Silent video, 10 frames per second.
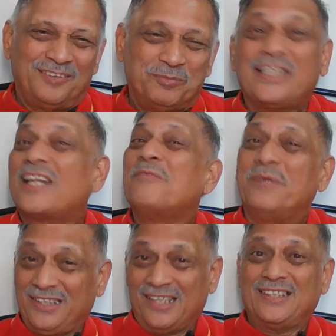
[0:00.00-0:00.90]
But there are
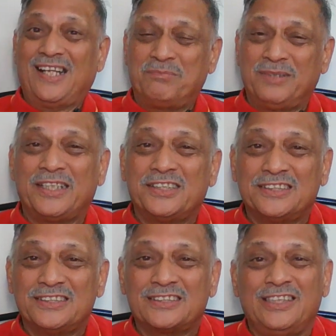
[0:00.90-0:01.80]
many other
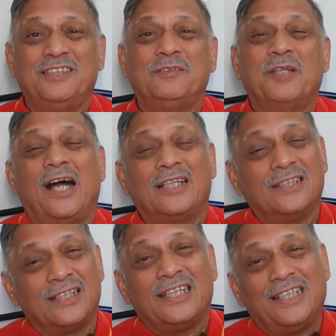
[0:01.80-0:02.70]
applications in
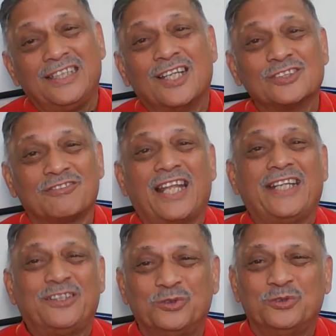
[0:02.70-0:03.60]
other areas of
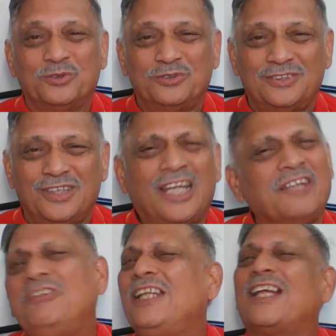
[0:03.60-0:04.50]
light too.
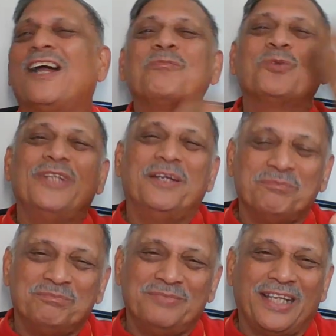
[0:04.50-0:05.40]
We'll come to
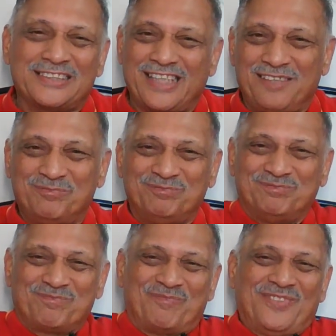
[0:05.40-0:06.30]
them next time.
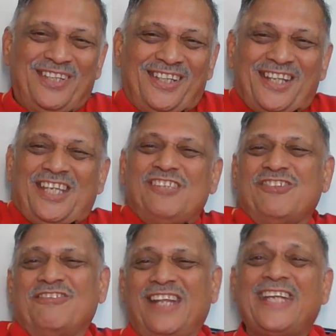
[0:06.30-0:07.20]
If
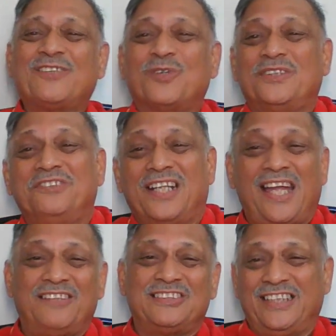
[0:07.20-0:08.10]
you have liked whatever I
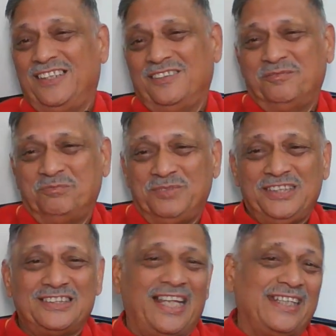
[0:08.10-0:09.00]
have said,
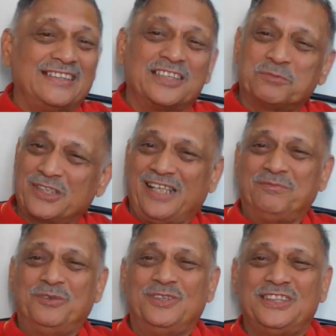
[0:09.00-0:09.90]
please like and
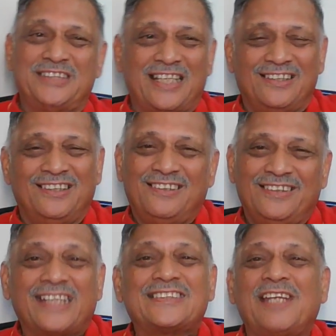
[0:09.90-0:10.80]
subscribe to this channel.
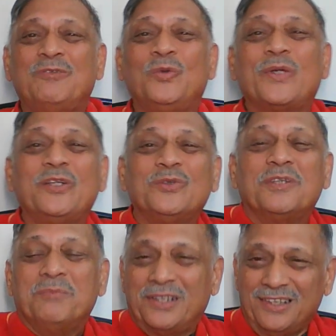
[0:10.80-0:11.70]
Next time you look into
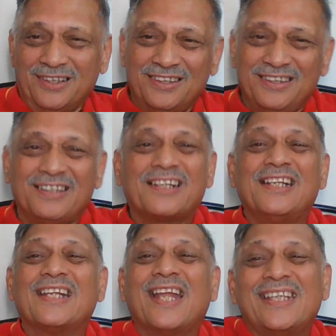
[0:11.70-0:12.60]
the mirror,
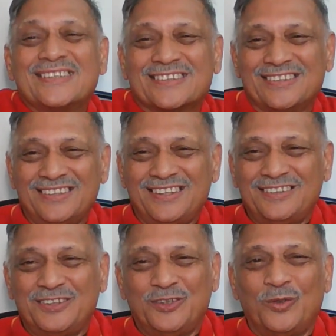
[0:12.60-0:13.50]
realize
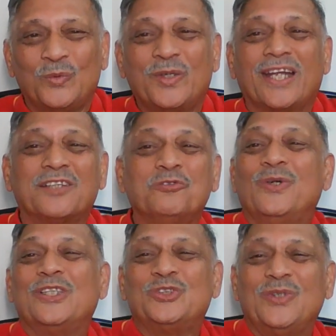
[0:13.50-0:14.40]
that you are looking at a
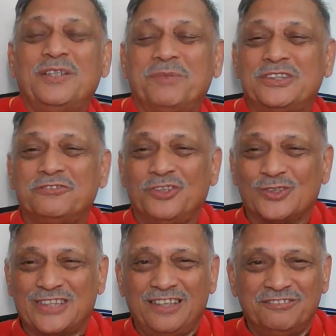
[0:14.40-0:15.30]
virtual image of
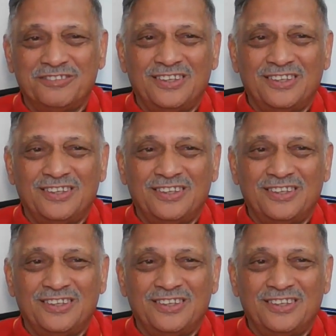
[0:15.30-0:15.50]
yourself,